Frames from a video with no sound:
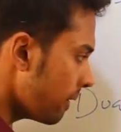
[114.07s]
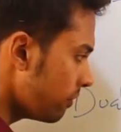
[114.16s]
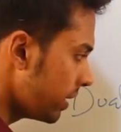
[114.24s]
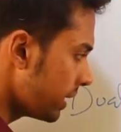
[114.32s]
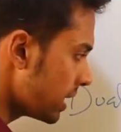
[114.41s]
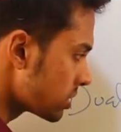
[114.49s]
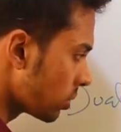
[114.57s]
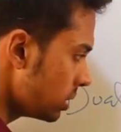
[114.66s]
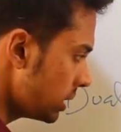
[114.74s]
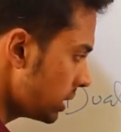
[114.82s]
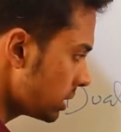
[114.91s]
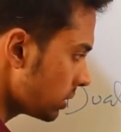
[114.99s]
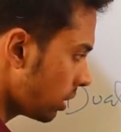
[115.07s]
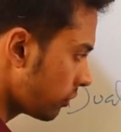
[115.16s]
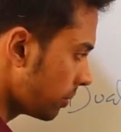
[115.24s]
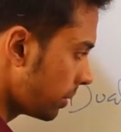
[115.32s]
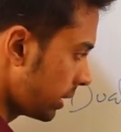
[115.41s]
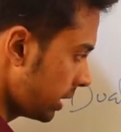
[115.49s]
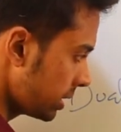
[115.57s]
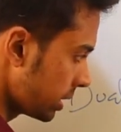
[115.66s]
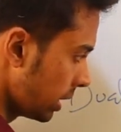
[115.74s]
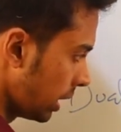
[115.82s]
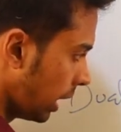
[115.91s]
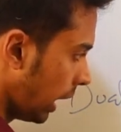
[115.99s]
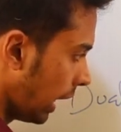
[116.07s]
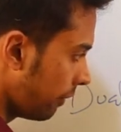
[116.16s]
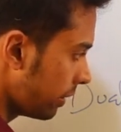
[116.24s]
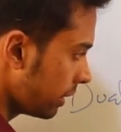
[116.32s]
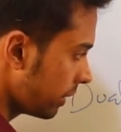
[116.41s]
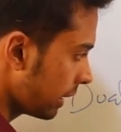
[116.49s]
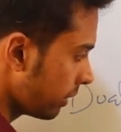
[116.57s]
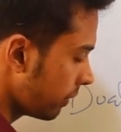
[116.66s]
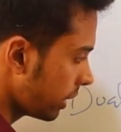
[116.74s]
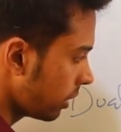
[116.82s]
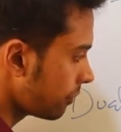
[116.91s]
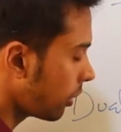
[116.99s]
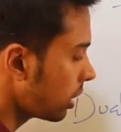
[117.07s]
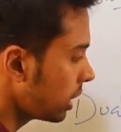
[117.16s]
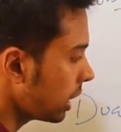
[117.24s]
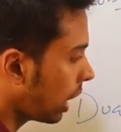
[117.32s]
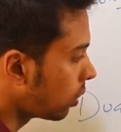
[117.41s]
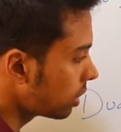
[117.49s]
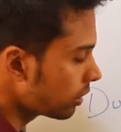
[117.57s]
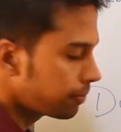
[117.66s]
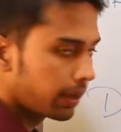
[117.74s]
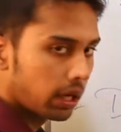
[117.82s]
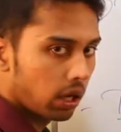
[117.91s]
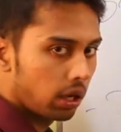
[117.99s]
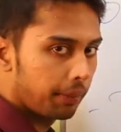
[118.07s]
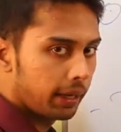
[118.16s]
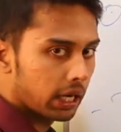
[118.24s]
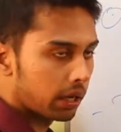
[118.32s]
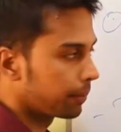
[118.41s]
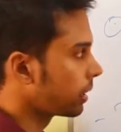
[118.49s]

when the soldiers of the British Uh, when, when, they, when they are fighting out of Bengal and Bihar,